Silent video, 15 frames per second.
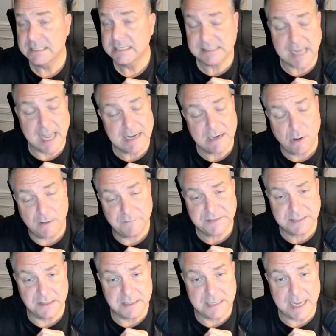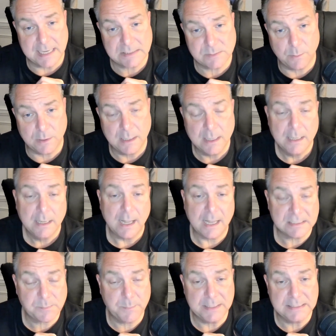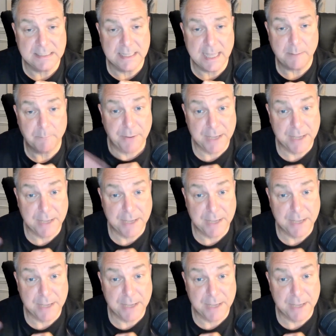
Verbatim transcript: signing off till the next one. I'll speak to you then.